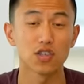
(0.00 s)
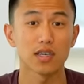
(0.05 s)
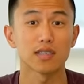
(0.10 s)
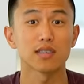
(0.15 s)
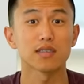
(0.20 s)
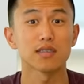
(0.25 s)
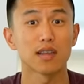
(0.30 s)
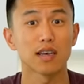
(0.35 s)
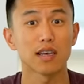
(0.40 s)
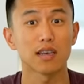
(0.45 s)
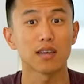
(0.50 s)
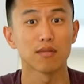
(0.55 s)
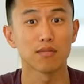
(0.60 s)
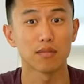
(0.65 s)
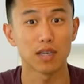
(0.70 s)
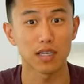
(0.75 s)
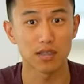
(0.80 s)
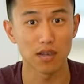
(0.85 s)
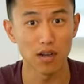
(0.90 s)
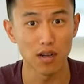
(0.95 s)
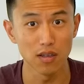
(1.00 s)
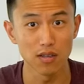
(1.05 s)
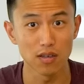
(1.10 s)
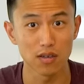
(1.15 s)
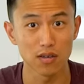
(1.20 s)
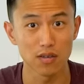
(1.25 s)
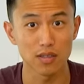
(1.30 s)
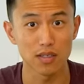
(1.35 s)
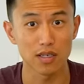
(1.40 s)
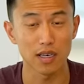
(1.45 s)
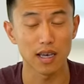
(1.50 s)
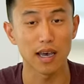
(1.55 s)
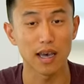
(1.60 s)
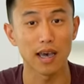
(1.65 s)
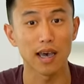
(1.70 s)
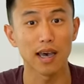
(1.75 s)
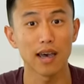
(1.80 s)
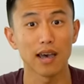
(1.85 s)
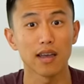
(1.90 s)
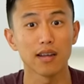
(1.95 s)
just like McDonald's,
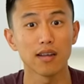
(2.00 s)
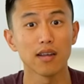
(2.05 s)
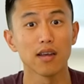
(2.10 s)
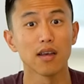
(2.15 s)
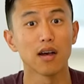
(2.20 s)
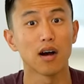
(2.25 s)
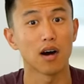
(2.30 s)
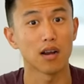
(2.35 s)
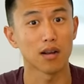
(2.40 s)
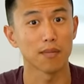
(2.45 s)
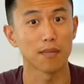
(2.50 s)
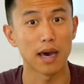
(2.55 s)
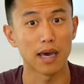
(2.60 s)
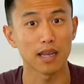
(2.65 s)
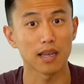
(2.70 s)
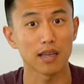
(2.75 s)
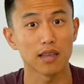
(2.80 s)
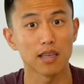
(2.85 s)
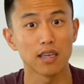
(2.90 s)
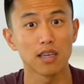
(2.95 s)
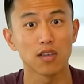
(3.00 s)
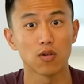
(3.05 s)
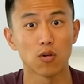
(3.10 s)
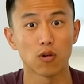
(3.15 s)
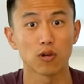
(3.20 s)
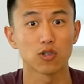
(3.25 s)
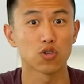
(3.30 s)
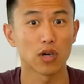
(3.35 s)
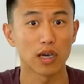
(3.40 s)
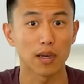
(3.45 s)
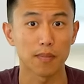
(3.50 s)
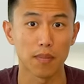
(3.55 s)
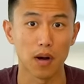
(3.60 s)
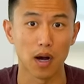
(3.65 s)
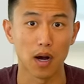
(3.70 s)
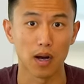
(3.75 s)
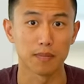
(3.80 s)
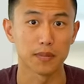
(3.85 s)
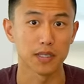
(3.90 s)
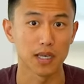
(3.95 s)
and automatically your
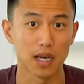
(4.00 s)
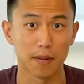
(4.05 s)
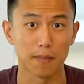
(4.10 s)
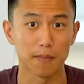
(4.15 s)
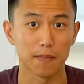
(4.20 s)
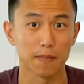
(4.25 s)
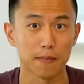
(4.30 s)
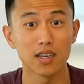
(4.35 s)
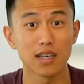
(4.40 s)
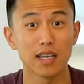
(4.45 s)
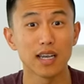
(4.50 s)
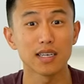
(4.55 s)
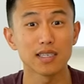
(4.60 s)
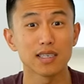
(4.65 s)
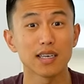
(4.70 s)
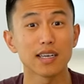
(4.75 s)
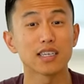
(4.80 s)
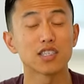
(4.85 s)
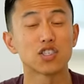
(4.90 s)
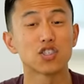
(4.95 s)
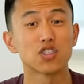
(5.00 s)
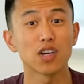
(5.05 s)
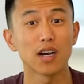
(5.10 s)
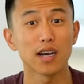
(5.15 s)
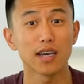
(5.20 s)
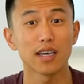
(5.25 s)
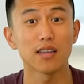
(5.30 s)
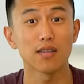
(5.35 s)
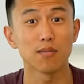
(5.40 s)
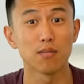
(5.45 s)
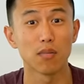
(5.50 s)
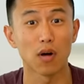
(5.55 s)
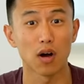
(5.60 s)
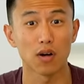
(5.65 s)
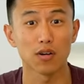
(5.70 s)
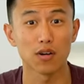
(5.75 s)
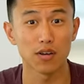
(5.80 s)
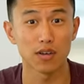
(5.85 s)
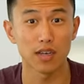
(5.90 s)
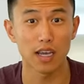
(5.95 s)
drink pops up. It is like a giant
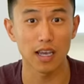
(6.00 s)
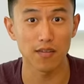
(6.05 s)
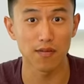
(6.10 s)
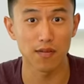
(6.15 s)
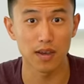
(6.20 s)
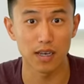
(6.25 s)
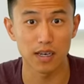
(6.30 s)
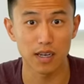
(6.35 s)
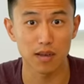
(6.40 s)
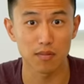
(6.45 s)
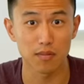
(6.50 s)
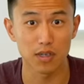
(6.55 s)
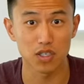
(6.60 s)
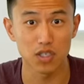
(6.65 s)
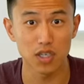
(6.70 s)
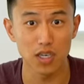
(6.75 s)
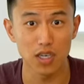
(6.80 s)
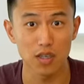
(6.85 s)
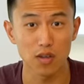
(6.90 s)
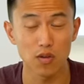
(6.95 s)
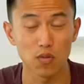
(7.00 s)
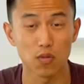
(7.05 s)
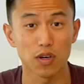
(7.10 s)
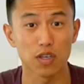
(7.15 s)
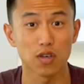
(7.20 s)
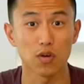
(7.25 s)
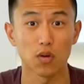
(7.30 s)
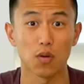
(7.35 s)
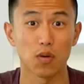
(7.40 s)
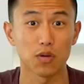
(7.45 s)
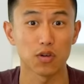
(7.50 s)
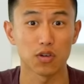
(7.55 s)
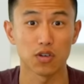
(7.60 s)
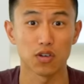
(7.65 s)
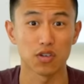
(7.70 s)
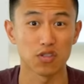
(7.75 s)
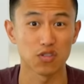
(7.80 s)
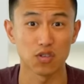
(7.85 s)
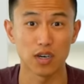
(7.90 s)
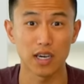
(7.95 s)
modern day vending machine where you order
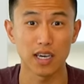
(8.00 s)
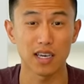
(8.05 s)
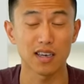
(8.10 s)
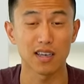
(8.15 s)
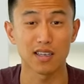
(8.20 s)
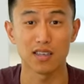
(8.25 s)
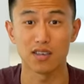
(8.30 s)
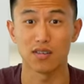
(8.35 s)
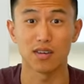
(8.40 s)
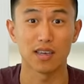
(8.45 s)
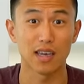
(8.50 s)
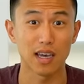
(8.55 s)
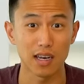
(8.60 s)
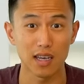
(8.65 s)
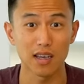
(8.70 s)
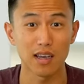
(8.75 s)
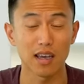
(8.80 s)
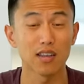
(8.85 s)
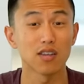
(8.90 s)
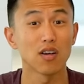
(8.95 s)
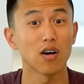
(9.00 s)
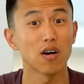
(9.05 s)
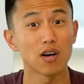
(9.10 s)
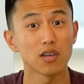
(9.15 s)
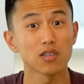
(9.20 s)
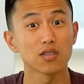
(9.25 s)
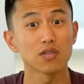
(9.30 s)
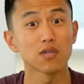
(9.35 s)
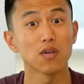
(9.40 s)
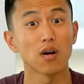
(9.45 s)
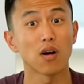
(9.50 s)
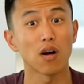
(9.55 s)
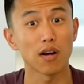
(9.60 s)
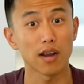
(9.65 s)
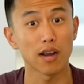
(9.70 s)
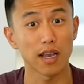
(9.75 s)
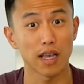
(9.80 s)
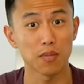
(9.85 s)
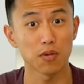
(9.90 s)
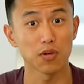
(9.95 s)
your drink and you get it, and you also
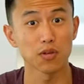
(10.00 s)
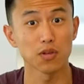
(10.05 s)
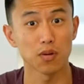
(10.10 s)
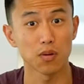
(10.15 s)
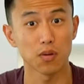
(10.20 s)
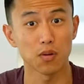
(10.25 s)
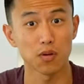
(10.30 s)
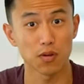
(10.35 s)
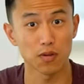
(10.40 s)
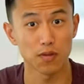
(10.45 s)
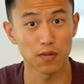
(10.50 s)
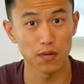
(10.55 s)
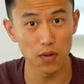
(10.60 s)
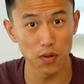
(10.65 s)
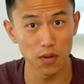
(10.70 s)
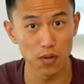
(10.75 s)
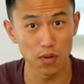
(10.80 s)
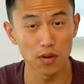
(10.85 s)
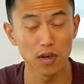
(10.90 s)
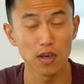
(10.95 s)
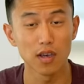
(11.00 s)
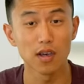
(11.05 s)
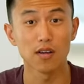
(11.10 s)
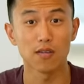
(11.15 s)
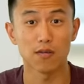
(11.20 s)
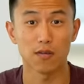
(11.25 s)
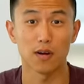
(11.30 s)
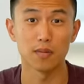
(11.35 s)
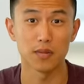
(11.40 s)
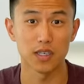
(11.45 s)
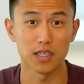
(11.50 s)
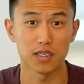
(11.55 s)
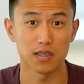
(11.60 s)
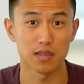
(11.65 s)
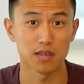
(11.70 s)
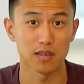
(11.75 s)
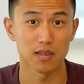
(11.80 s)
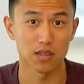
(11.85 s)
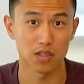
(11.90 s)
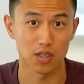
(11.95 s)
are able to order food from
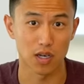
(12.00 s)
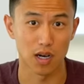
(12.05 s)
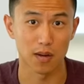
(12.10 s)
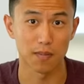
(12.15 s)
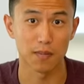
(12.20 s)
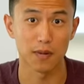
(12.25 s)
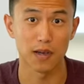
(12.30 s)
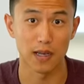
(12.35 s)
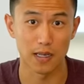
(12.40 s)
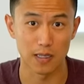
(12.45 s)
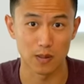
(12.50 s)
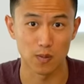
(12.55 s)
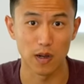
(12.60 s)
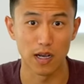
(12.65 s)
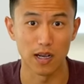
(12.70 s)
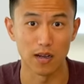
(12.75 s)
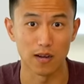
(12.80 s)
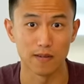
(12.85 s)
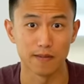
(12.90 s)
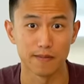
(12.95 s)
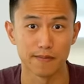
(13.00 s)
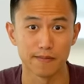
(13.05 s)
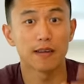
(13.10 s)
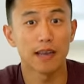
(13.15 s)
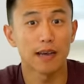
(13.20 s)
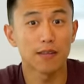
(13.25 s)
this shop as well.